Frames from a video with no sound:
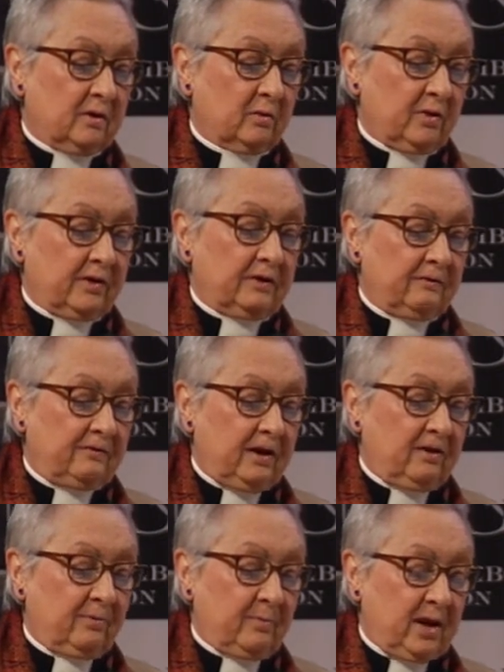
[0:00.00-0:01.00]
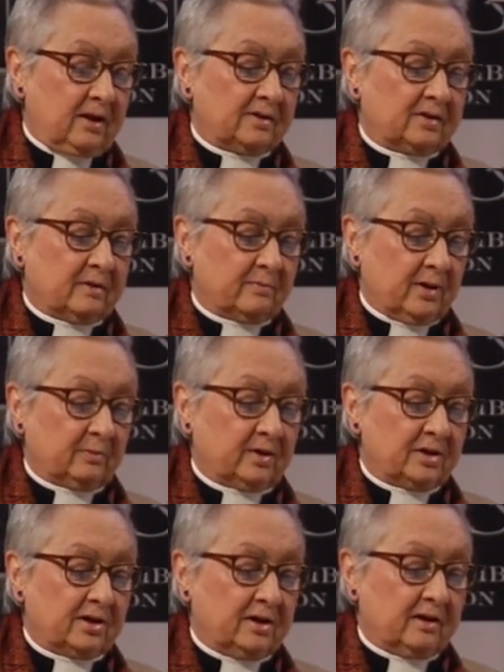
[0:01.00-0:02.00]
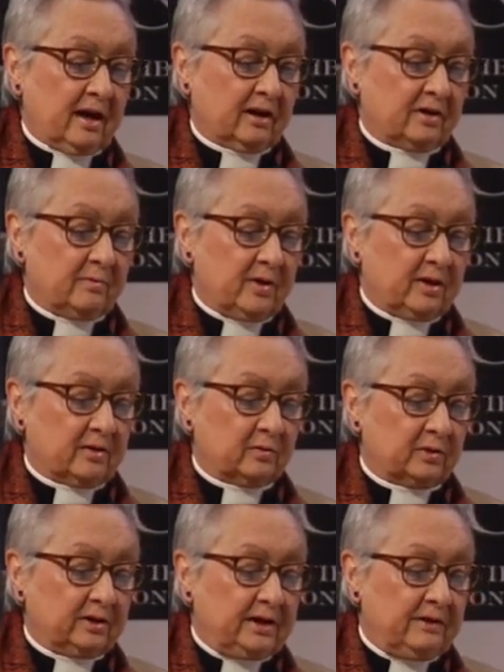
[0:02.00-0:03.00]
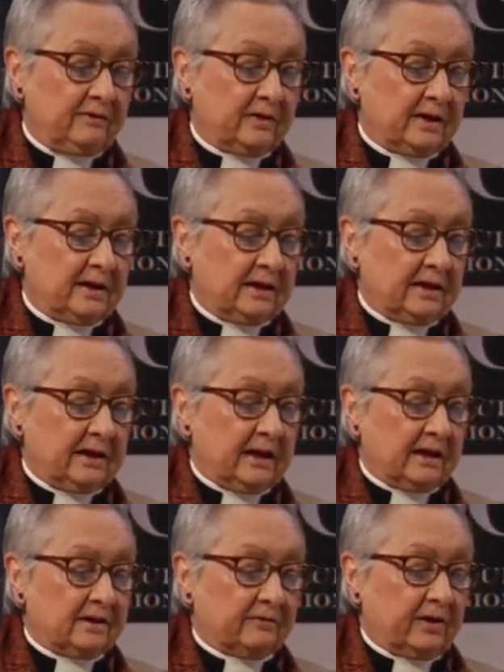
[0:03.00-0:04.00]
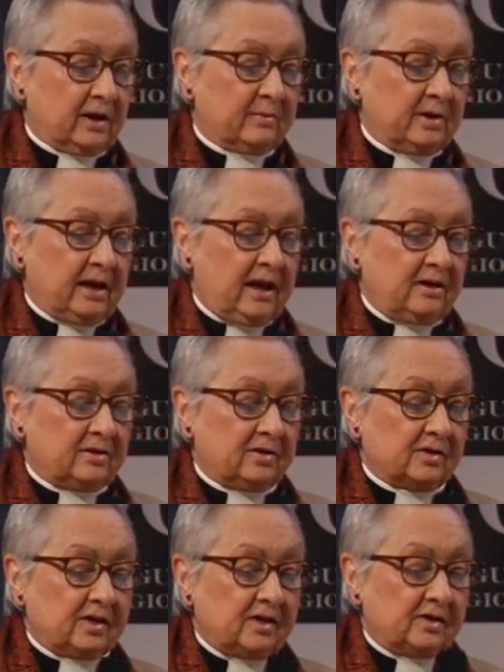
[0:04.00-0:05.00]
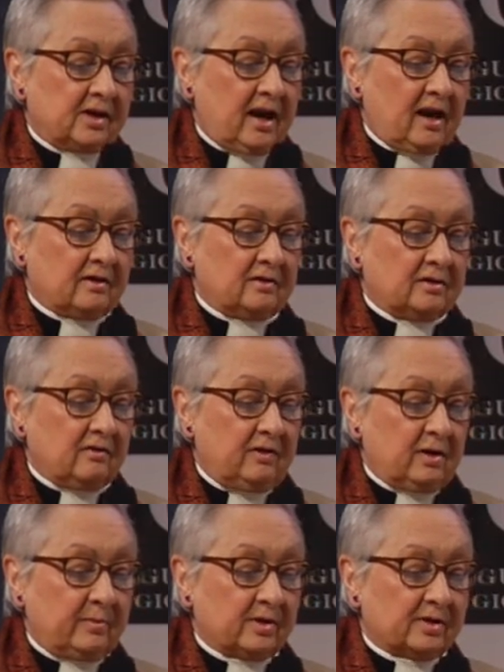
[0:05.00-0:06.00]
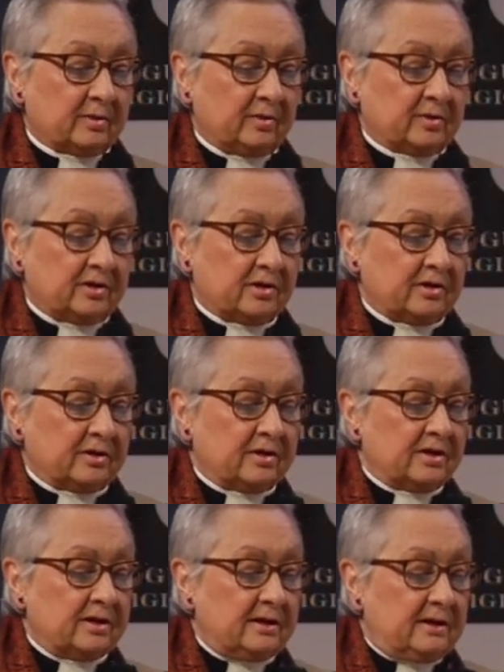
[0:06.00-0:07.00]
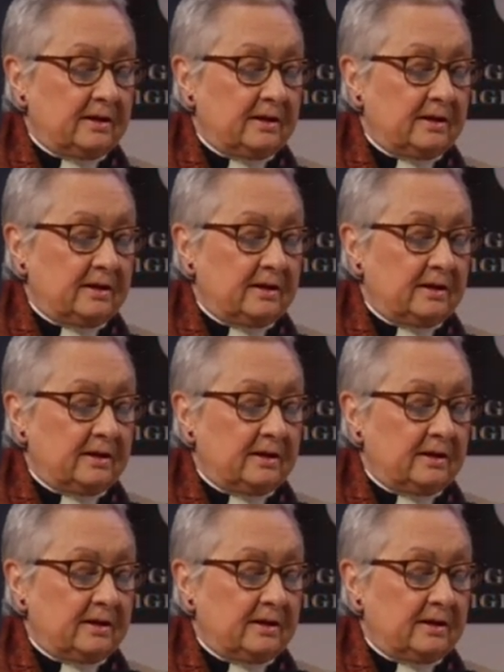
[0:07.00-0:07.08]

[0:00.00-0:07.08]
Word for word: within faith-based publishing, ecumenical relief, and development agencies and the Episcopal Church.